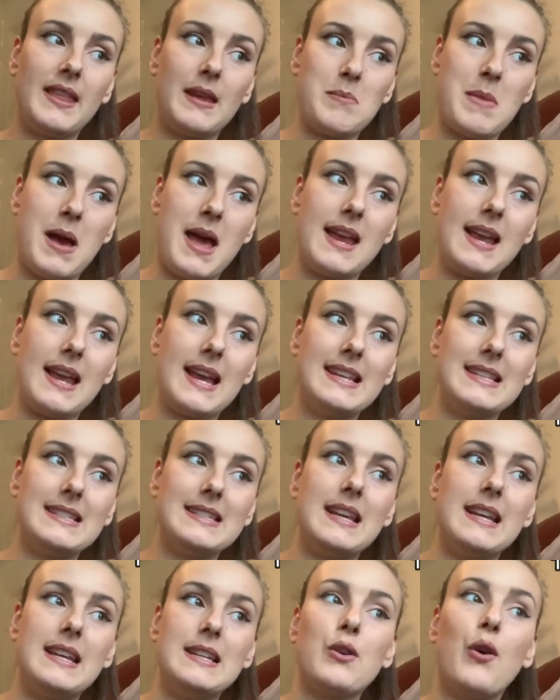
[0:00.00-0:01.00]
they make is
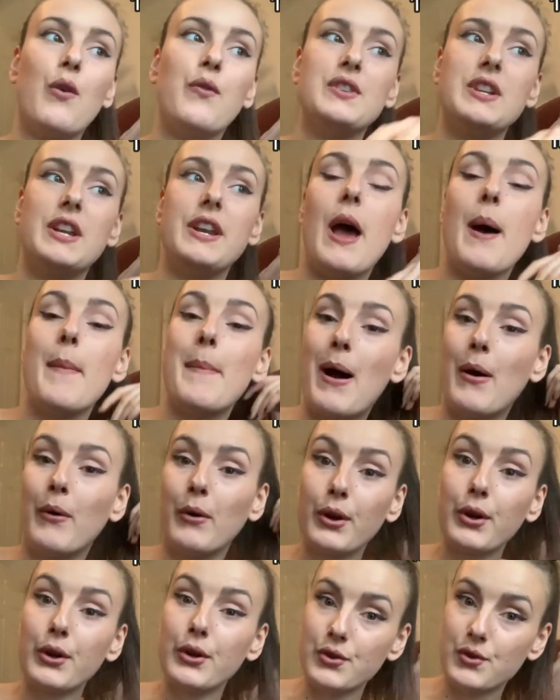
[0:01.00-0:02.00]
it's often
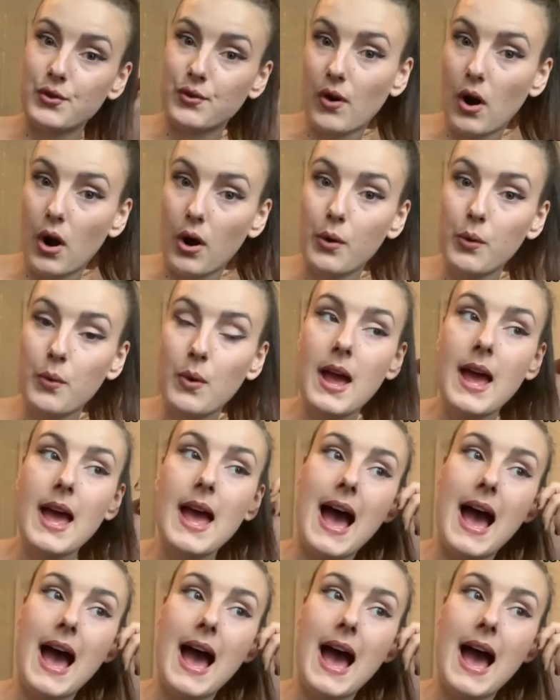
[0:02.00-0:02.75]
about control